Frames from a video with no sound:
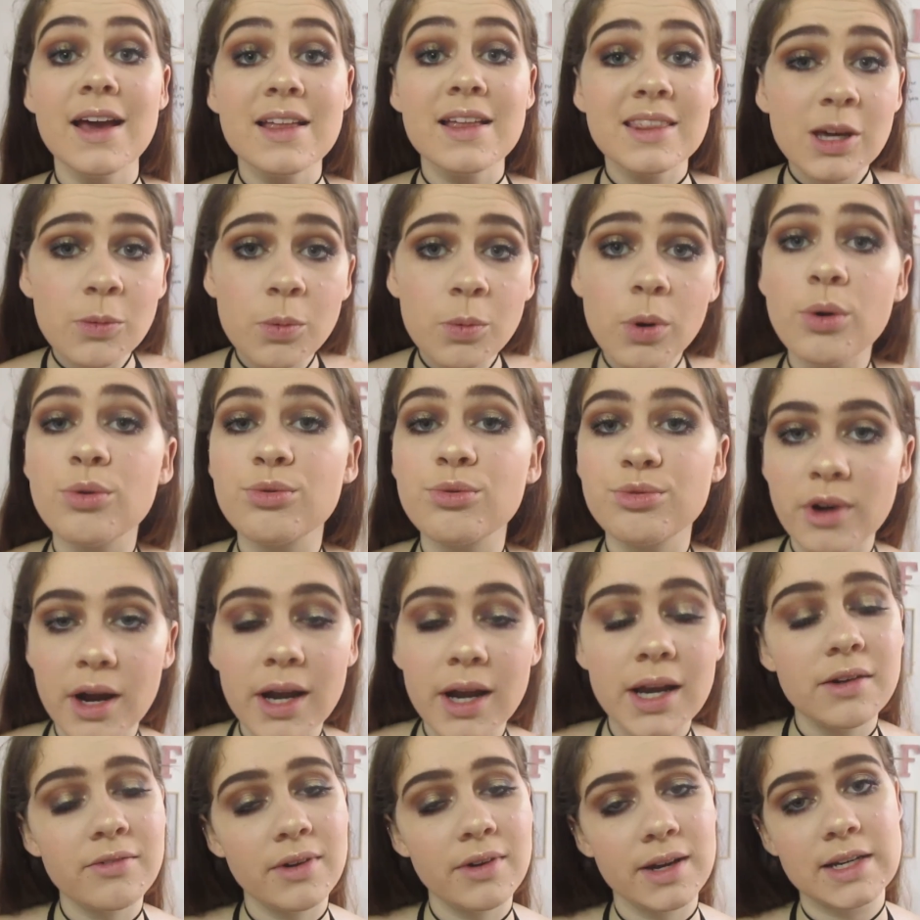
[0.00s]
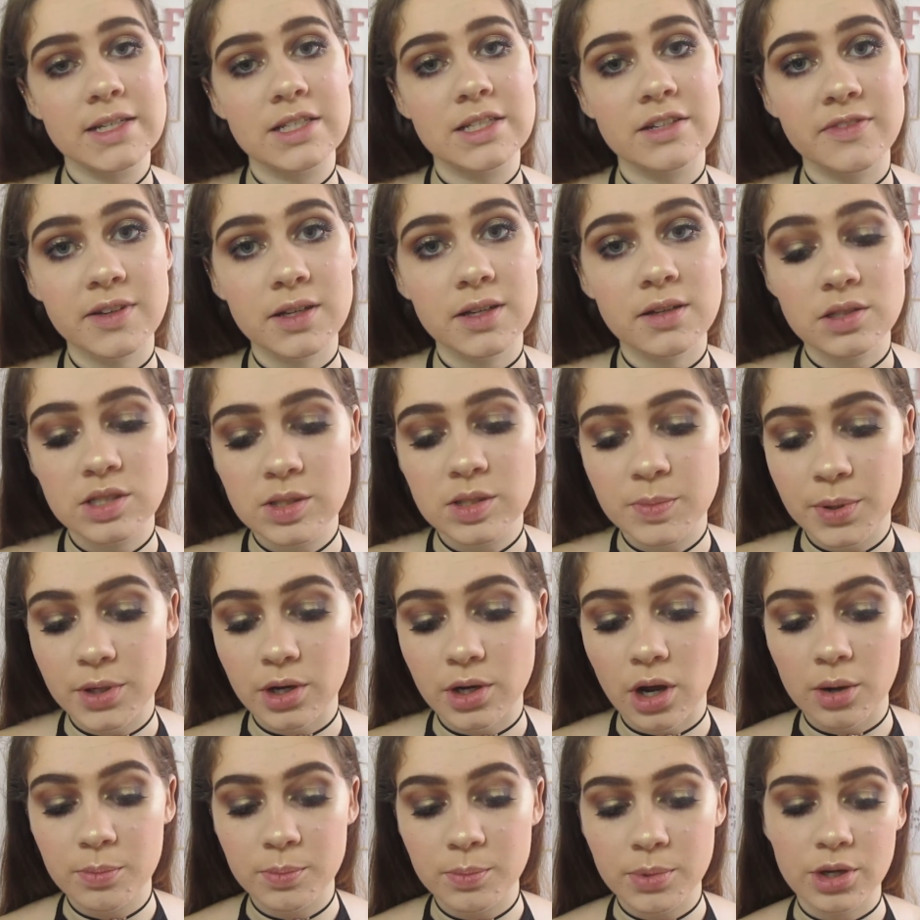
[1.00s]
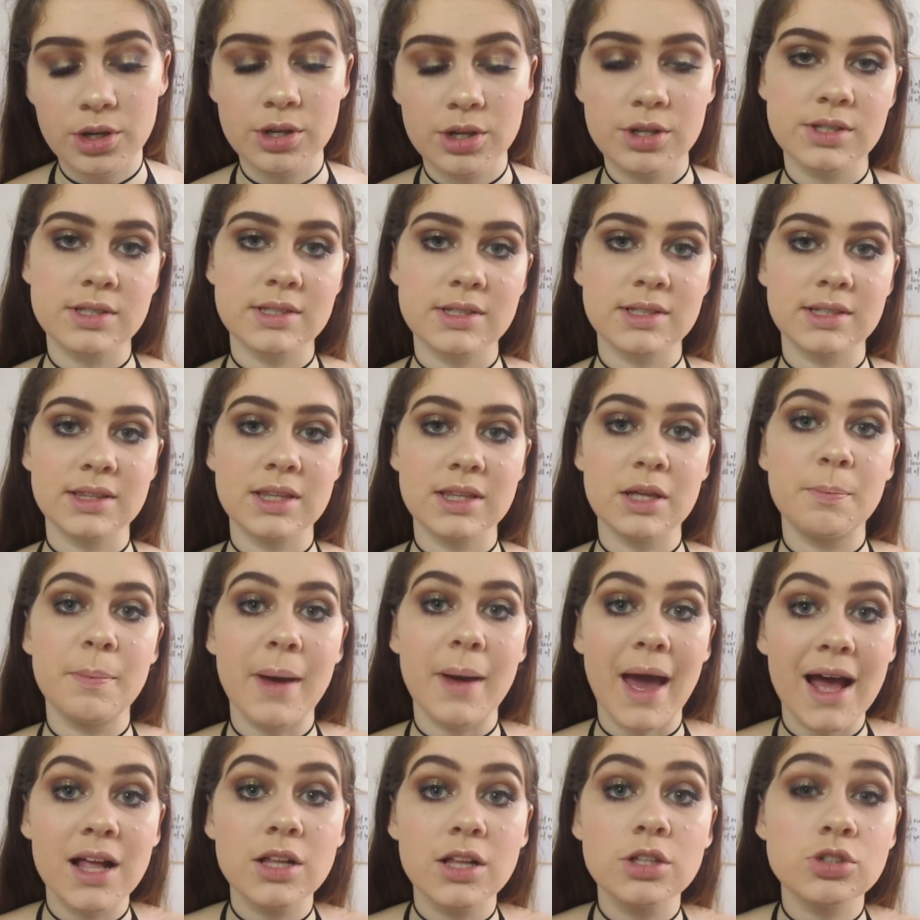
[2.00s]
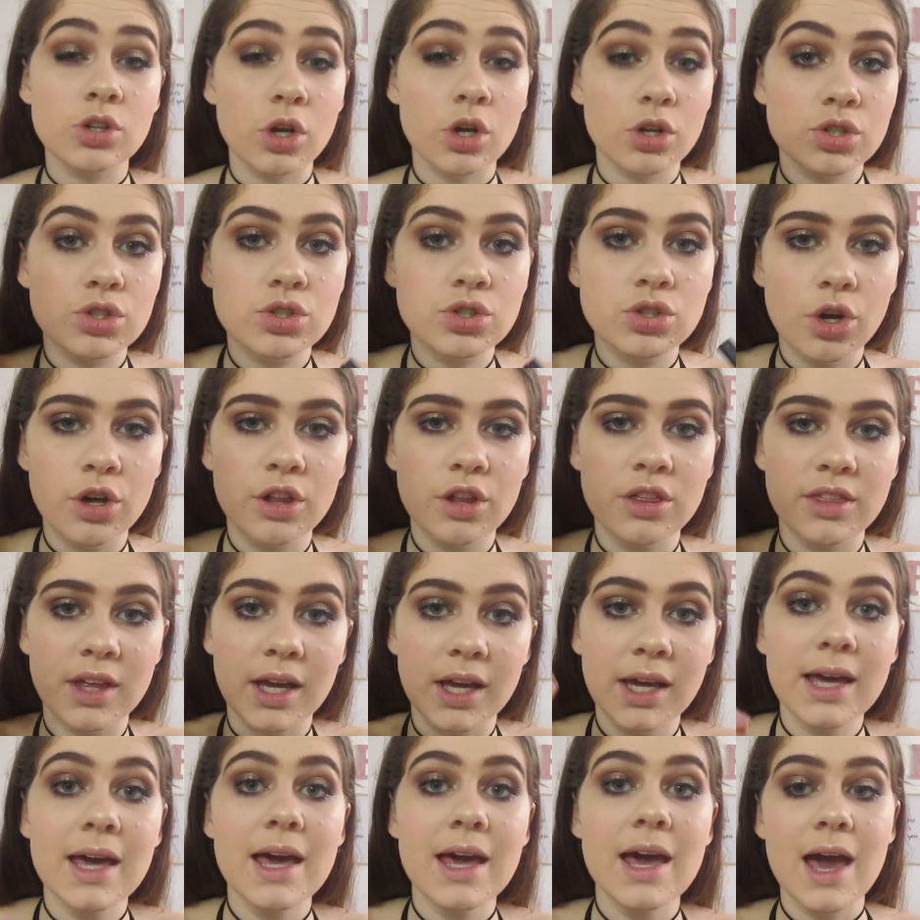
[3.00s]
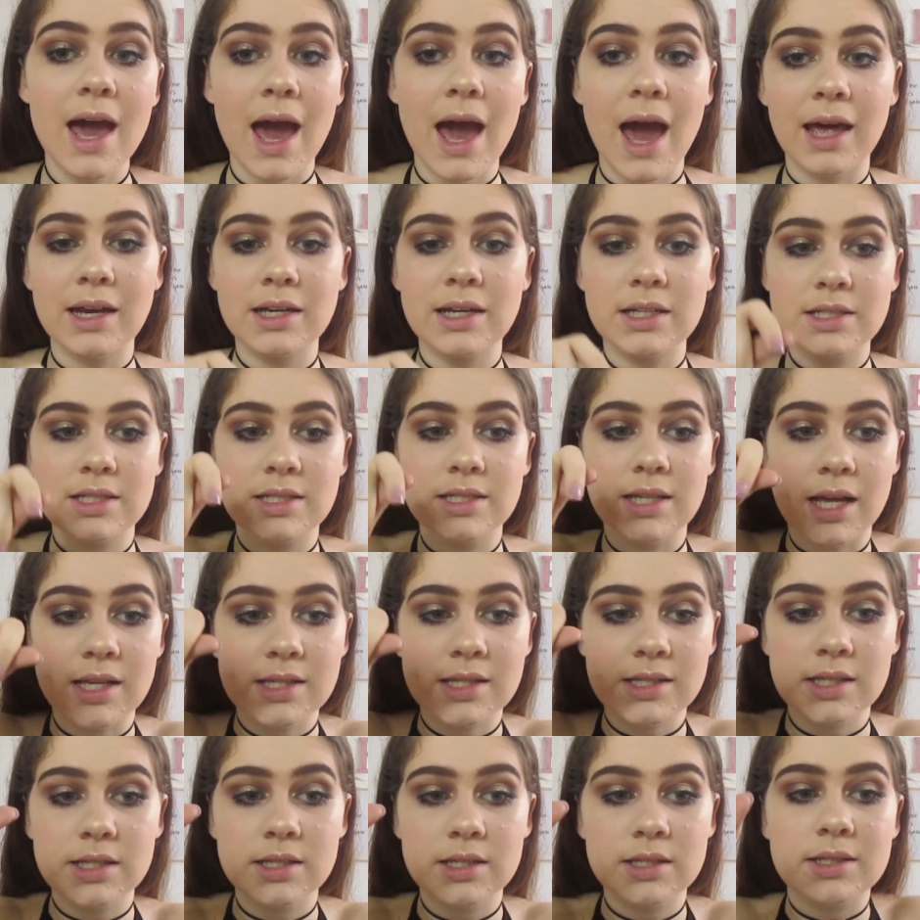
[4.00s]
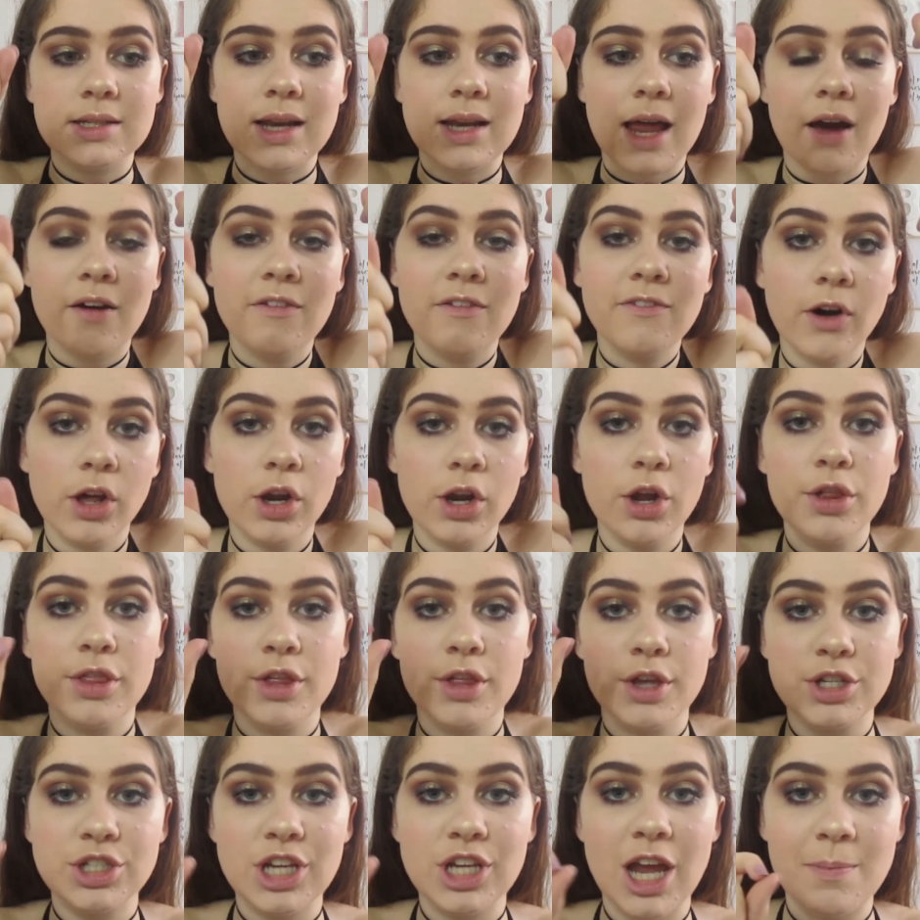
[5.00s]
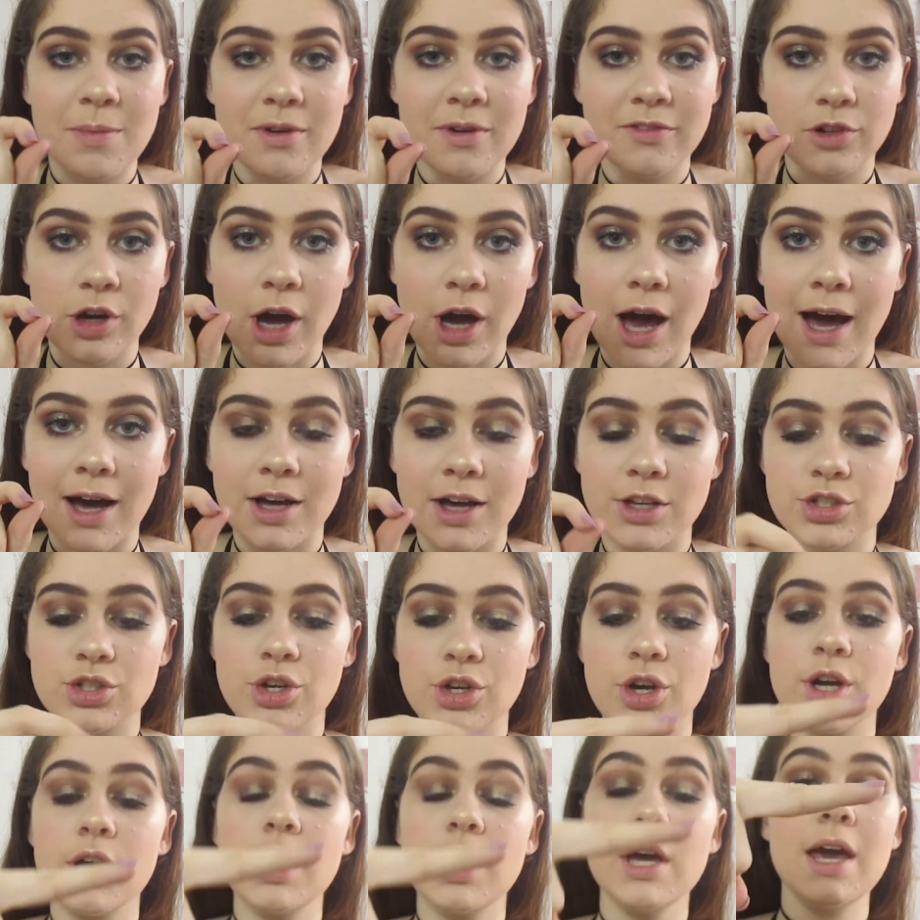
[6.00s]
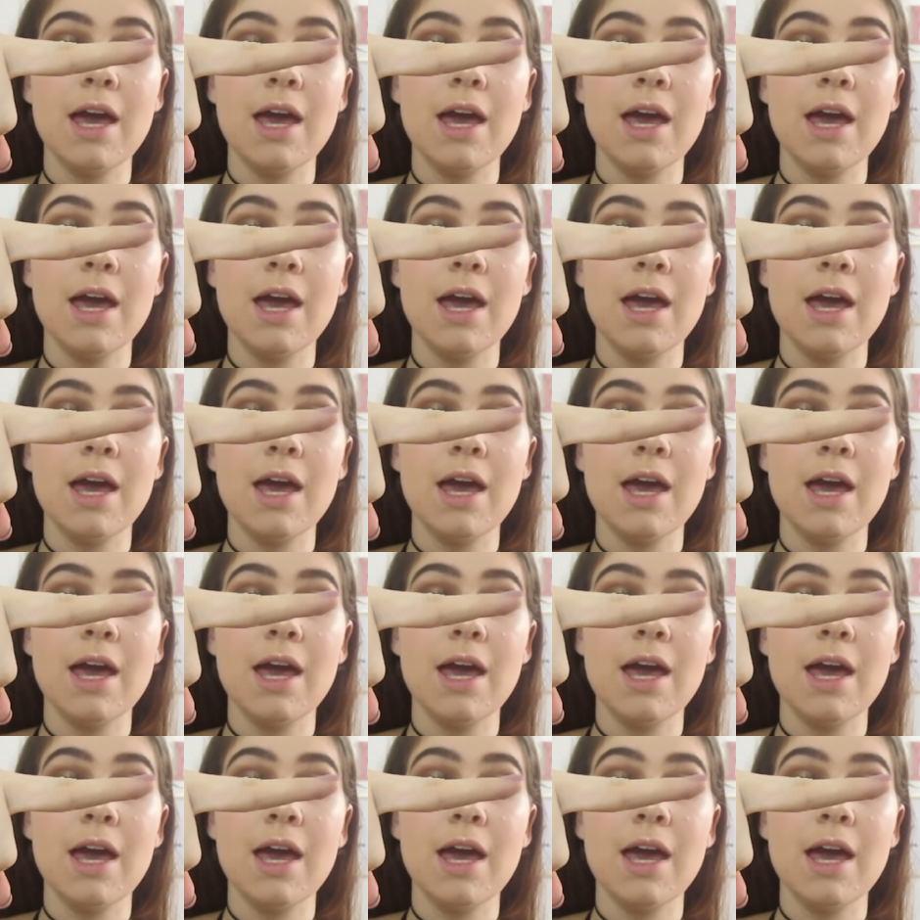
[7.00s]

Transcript: They were really difficult to put on because the bands are so thick and it doesn't like follow the shape of your eye. So